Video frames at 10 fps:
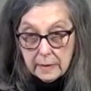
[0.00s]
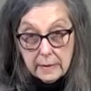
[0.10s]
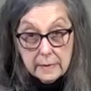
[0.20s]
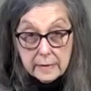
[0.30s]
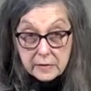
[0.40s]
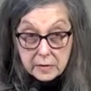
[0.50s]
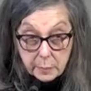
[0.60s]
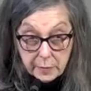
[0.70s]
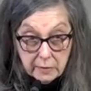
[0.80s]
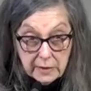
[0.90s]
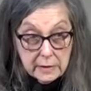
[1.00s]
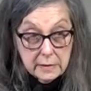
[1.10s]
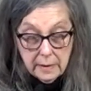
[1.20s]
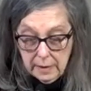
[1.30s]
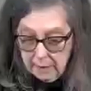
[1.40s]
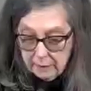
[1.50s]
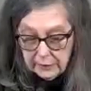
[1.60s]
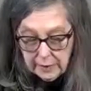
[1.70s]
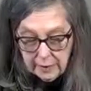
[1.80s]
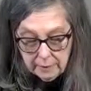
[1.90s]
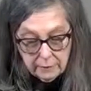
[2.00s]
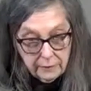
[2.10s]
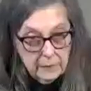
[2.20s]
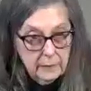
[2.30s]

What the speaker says: in the spirit of love